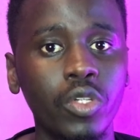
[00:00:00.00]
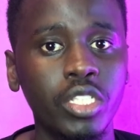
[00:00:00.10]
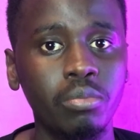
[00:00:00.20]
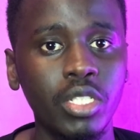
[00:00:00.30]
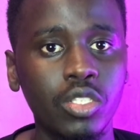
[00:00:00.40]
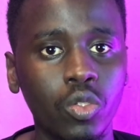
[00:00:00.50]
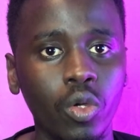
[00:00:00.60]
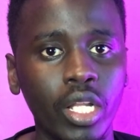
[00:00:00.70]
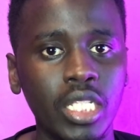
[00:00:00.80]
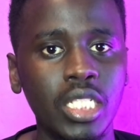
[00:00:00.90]
GB
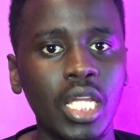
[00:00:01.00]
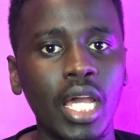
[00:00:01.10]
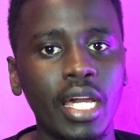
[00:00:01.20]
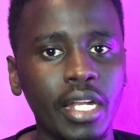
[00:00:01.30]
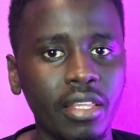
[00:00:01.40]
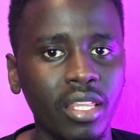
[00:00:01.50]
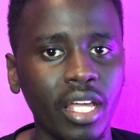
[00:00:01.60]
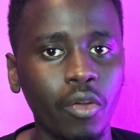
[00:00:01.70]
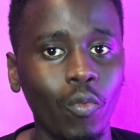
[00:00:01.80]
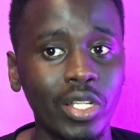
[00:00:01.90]
storage rather
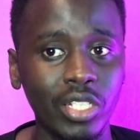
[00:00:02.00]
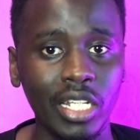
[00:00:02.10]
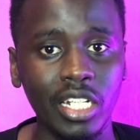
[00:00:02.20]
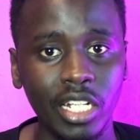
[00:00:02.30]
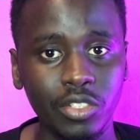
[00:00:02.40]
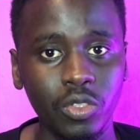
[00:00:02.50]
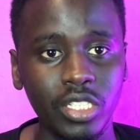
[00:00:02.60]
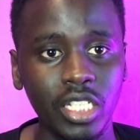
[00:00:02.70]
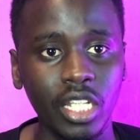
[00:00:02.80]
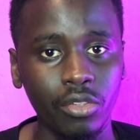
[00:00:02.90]
than
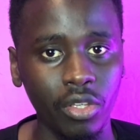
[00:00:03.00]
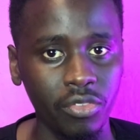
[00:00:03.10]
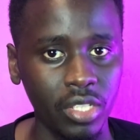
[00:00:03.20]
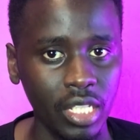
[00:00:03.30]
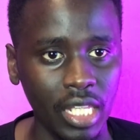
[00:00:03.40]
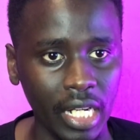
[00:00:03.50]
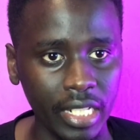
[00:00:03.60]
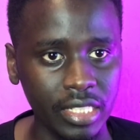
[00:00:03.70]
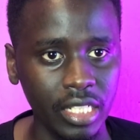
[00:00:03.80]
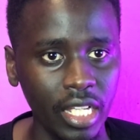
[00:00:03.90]
128 as you have seen the
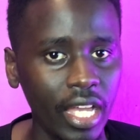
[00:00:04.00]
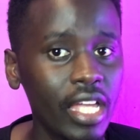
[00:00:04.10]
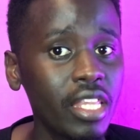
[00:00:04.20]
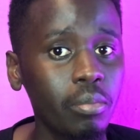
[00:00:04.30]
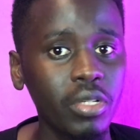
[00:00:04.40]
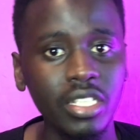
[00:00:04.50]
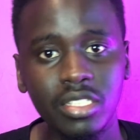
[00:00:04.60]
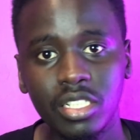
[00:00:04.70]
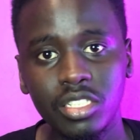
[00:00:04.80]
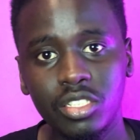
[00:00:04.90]
rest, and the price
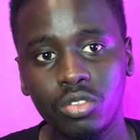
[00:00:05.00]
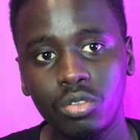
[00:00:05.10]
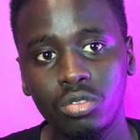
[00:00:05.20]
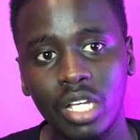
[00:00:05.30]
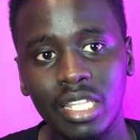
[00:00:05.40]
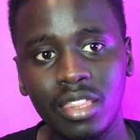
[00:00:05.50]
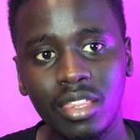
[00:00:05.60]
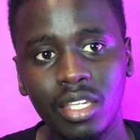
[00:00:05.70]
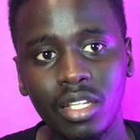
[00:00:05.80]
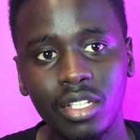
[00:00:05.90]
range is all, I
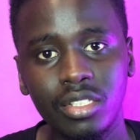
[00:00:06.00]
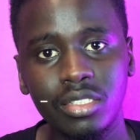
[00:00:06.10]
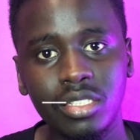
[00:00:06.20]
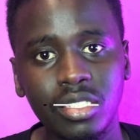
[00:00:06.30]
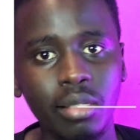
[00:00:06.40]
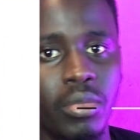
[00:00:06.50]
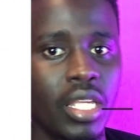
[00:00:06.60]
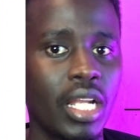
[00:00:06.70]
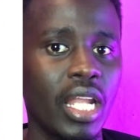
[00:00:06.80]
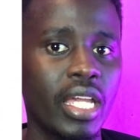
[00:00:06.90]
think it's
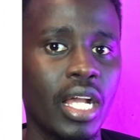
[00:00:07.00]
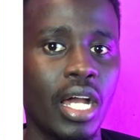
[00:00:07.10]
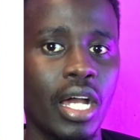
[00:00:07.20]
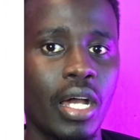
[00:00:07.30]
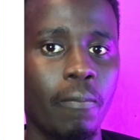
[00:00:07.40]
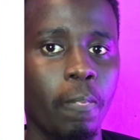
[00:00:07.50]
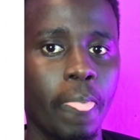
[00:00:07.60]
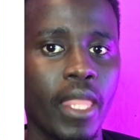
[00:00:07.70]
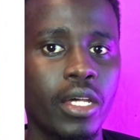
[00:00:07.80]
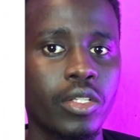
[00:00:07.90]
something like
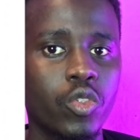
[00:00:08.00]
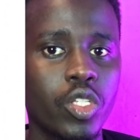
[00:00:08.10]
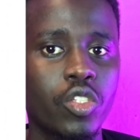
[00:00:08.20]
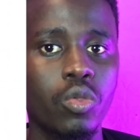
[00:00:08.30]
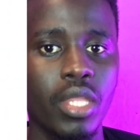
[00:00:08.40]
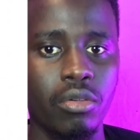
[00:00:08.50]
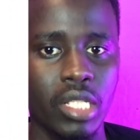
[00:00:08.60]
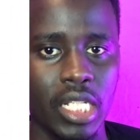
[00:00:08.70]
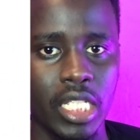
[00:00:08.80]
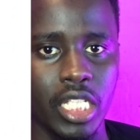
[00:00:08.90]

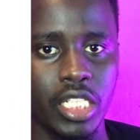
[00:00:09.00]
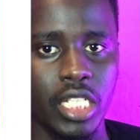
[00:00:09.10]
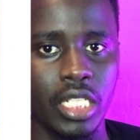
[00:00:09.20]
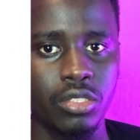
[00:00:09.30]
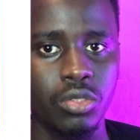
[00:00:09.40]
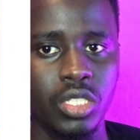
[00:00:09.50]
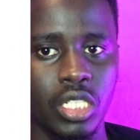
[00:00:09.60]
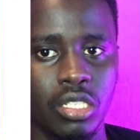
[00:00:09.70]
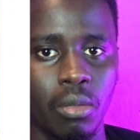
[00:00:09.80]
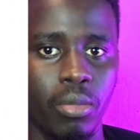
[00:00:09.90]
22,000 Kenyan shillings, which
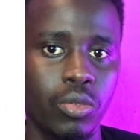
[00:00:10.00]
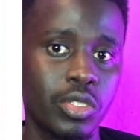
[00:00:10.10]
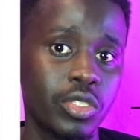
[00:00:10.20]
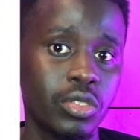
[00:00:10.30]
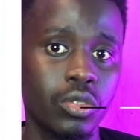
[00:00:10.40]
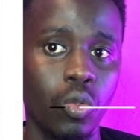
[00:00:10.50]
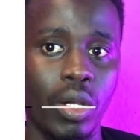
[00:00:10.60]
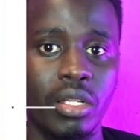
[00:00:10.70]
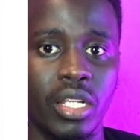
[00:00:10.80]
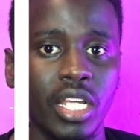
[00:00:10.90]
is about
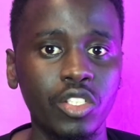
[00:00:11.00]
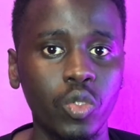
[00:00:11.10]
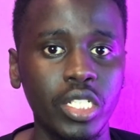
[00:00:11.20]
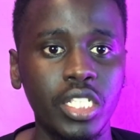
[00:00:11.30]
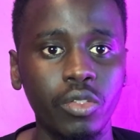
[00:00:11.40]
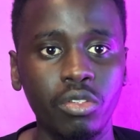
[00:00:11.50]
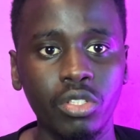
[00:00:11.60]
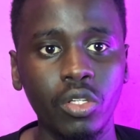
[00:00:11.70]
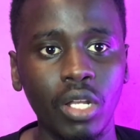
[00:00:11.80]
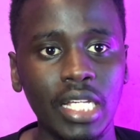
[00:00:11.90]

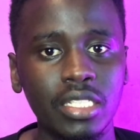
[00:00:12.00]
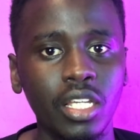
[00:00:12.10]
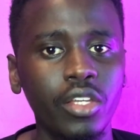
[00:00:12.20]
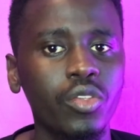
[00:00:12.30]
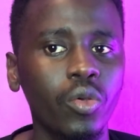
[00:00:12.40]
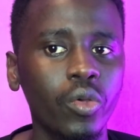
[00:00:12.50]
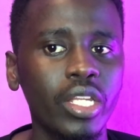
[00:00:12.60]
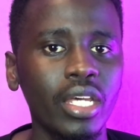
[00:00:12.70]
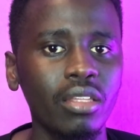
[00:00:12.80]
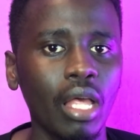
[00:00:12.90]
$220. So it
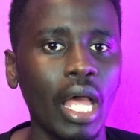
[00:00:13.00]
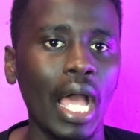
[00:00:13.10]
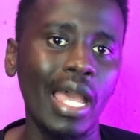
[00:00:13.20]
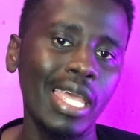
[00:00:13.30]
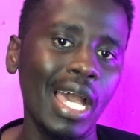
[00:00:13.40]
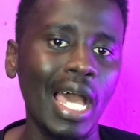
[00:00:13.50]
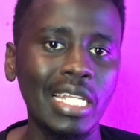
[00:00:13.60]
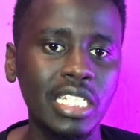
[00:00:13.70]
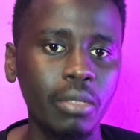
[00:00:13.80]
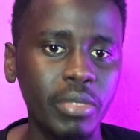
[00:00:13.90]
has a
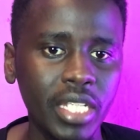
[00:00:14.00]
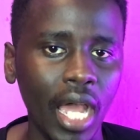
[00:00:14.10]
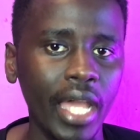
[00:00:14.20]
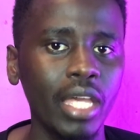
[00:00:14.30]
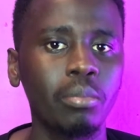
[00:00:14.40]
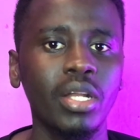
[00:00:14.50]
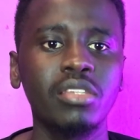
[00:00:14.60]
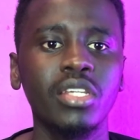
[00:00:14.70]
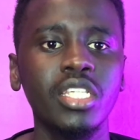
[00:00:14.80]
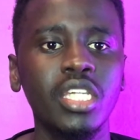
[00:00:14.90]
little bit higher price
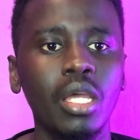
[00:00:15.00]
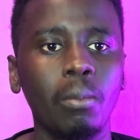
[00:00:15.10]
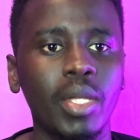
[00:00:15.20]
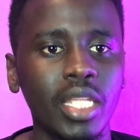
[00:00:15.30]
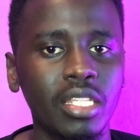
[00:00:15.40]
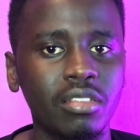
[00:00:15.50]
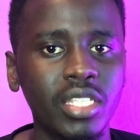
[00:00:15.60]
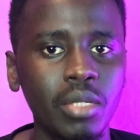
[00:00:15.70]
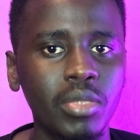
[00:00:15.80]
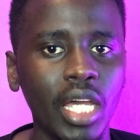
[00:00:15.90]
range, but at the
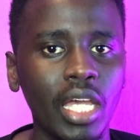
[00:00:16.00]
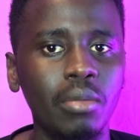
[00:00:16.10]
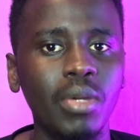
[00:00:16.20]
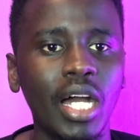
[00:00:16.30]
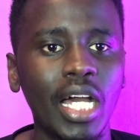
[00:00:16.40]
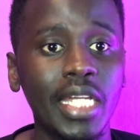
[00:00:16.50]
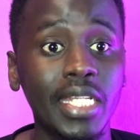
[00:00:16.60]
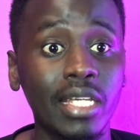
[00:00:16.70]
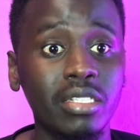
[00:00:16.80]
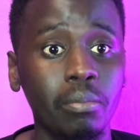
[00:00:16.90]
same time it
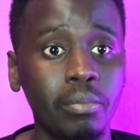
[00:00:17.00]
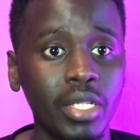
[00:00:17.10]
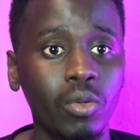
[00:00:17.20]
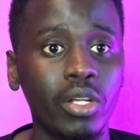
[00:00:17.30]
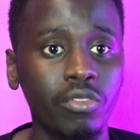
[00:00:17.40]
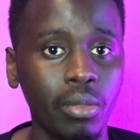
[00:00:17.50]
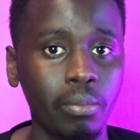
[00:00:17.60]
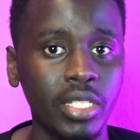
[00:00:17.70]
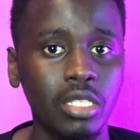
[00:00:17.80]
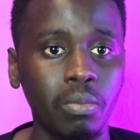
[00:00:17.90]
has one of the
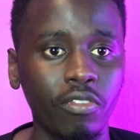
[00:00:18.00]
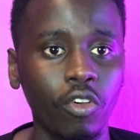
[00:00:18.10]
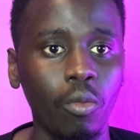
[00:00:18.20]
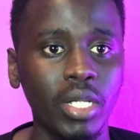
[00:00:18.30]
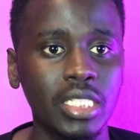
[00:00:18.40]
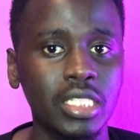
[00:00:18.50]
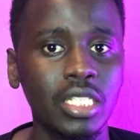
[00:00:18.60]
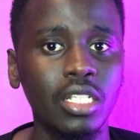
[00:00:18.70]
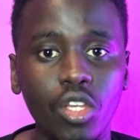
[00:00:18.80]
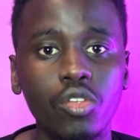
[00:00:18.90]
best performance.
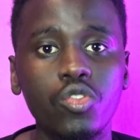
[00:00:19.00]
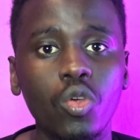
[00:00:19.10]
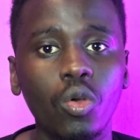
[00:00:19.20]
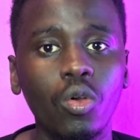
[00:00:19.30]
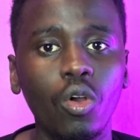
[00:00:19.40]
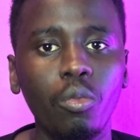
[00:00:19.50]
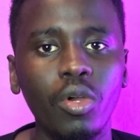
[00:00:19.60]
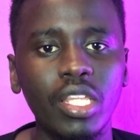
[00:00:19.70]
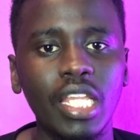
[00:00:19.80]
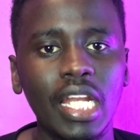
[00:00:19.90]
So Oppo
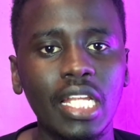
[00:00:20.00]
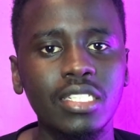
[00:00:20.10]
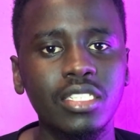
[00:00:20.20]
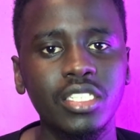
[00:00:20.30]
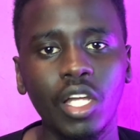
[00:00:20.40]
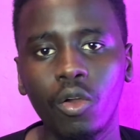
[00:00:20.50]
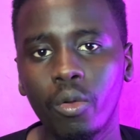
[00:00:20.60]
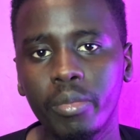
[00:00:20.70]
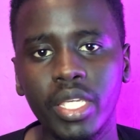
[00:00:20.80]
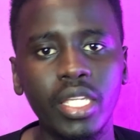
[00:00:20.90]
and the rest,
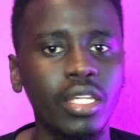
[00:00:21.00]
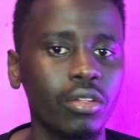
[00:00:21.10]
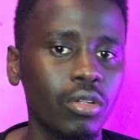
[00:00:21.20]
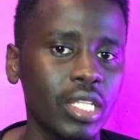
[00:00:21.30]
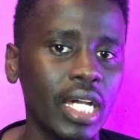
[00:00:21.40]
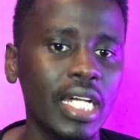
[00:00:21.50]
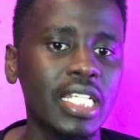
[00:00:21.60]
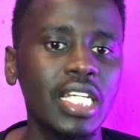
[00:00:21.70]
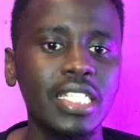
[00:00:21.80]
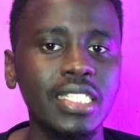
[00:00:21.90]
Xiaomi and all that,
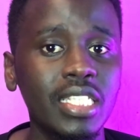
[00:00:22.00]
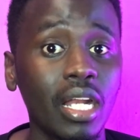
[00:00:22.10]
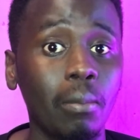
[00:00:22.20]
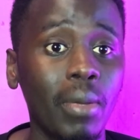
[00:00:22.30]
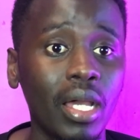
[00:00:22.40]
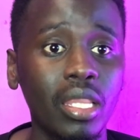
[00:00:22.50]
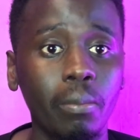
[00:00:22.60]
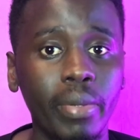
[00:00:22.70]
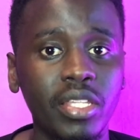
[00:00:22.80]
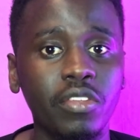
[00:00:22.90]
these are among the
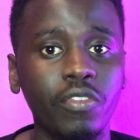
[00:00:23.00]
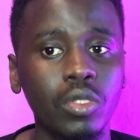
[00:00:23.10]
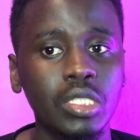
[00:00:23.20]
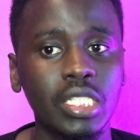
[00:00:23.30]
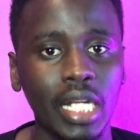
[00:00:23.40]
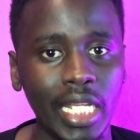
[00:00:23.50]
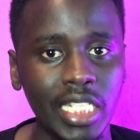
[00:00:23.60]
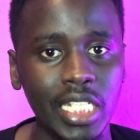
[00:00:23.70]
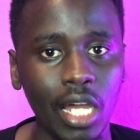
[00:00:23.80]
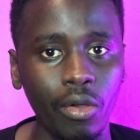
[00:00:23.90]
best phones right
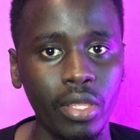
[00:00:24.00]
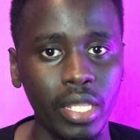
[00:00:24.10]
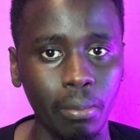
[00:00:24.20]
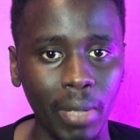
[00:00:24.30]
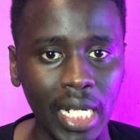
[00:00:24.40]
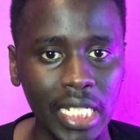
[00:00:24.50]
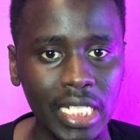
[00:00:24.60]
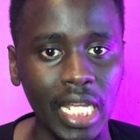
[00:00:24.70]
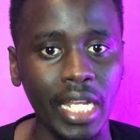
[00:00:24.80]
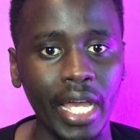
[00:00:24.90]
now in the market,
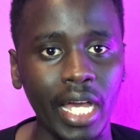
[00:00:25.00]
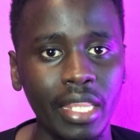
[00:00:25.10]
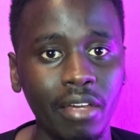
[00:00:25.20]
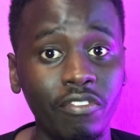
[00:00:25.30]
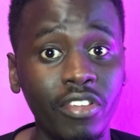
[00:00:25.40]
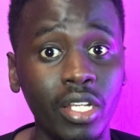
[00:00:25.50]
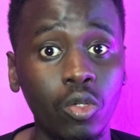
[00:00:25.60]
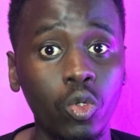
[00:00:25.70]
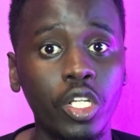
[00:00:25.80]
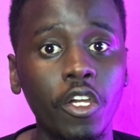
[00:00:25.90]
and they're very
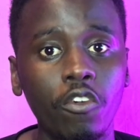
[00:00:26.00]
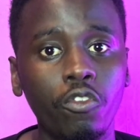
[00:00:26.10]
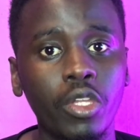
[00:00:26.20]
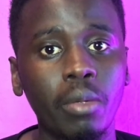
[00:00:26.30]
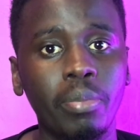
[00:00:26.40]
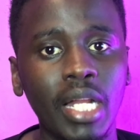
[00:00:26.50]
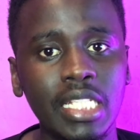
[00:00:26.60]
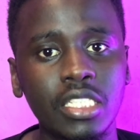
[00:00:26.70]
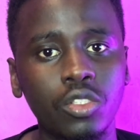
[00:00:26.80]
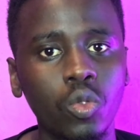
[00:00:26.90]
good for the
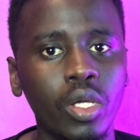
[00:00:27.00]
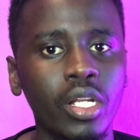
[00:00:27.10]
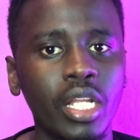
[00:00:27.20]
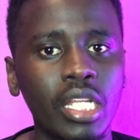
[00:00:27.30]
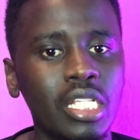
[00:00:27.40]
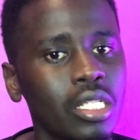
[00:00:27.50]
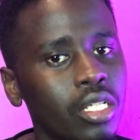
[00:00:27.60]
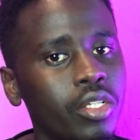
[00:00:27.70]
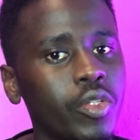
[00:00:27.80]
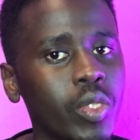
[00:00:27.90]
price. $200
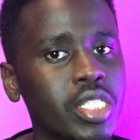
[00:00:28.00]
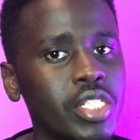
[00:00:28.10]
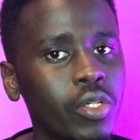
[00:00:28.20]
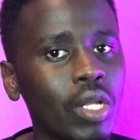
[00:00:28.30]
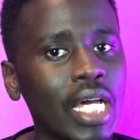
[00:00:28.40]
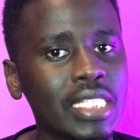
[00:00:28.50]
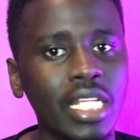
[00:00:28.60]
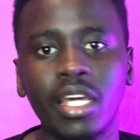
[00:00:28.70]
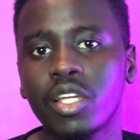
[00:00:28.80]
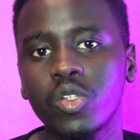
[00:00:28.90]

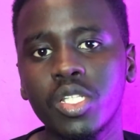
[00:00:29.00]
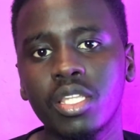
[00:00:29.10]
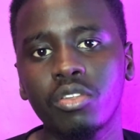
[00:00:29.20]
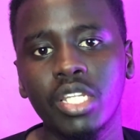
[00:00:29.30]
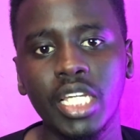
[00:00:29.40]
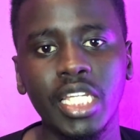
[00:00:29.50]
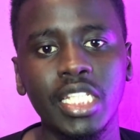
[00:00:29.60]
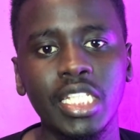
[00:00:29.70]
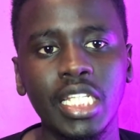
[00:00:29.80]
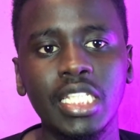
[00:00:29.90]
and 20,000 Kenya
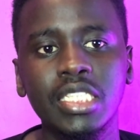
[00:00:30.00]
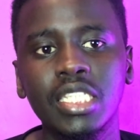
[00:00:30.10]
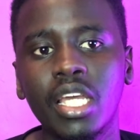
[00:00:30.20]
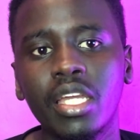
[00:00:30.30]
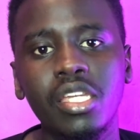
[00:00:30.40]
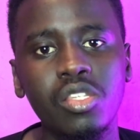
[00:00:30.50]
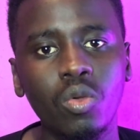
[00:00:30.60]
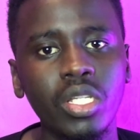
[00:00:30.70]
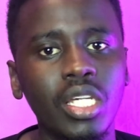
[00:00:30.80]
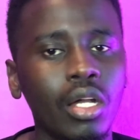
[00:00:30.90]
shillings is
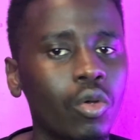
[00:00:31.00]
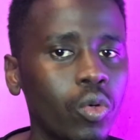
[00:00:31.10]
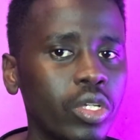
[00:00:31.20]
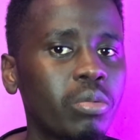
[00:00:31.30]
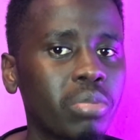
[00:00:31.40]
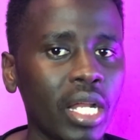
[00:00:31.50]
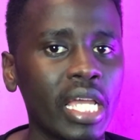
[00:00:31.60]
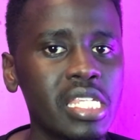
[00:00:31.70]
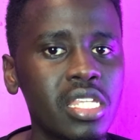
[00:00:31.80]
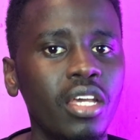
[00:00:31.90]
quite a good
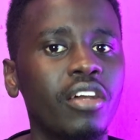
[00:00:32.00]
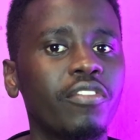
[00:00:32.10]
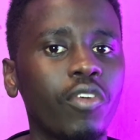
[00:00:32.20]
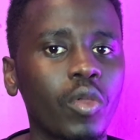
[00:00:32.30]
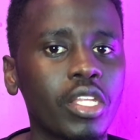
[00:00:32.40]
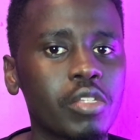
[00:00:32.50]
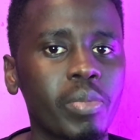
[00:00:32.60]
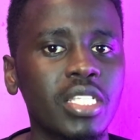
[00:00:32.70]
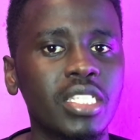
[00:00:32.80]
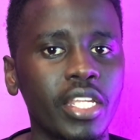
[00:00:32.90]
price for the
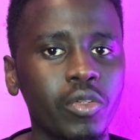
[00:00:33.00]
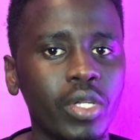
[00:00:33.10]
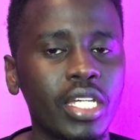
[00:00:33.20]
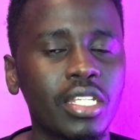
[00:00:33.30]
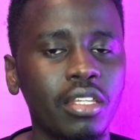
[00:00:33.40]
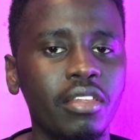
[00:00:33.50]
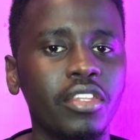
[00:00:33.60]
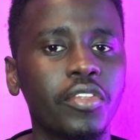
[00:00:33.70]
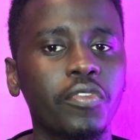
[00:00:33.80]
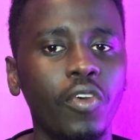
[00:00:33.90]
specs that you get in
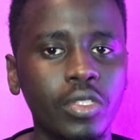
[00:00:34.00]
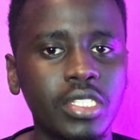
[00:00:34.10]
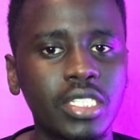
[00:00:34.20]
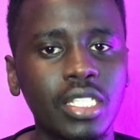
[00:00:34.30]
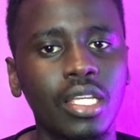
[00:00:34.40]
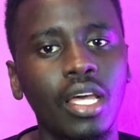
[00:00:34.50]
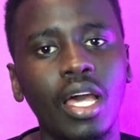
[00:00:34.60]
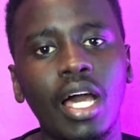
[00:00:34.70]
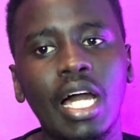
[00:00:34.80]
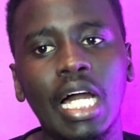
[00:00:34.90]
these phones.
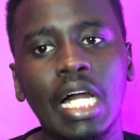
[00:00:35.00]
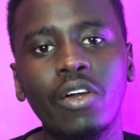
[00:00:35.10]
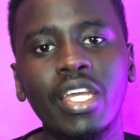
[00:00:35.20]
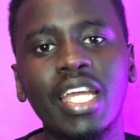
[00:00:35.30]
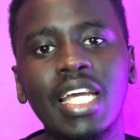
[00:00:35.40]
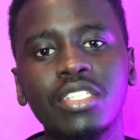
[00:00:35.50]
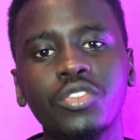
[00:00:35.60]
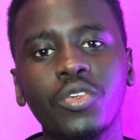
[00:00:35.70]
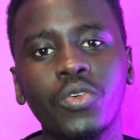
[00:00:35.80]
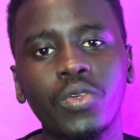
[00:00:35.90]
Okay guys,
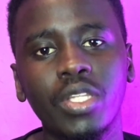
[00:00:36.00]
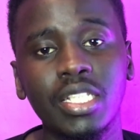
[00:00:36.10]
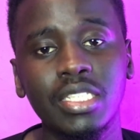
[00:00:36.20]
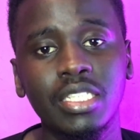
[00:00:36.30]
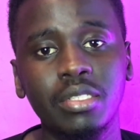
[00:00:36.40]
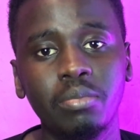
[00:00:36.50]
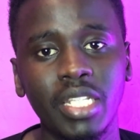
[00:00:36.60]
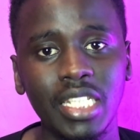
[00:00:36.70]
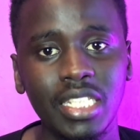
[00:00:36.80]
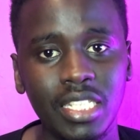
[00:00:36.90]
so that's been
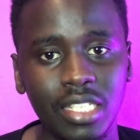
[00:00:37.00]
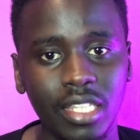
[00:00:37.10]
it.